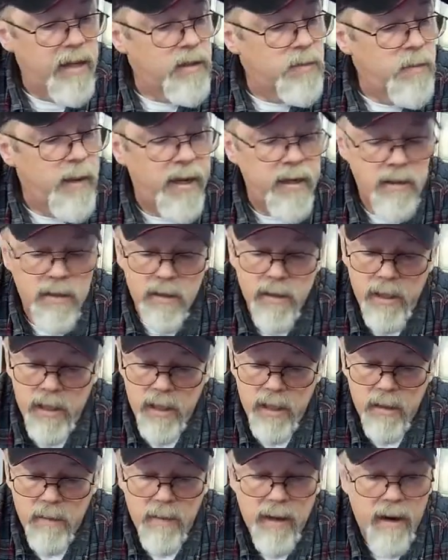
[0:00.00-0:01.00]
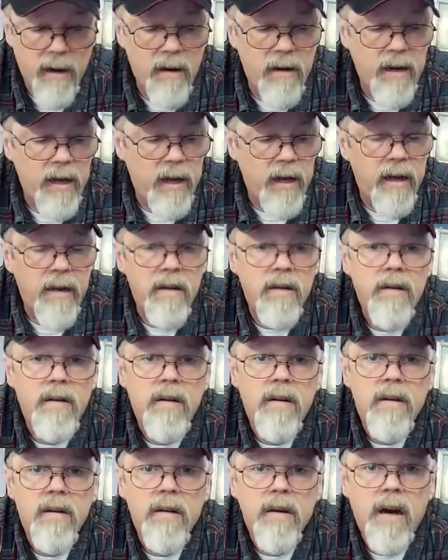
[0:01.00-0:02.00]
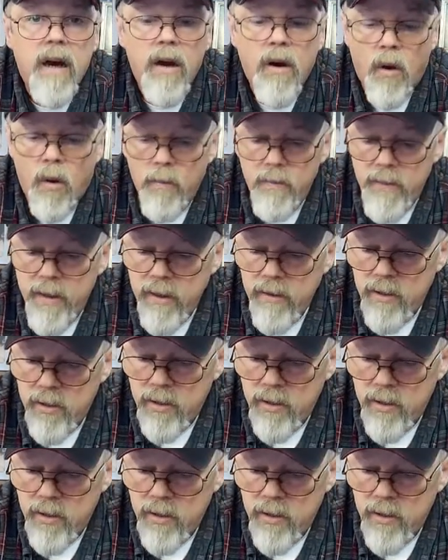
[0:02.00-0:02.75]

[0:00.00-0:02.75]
basically about it. I hope this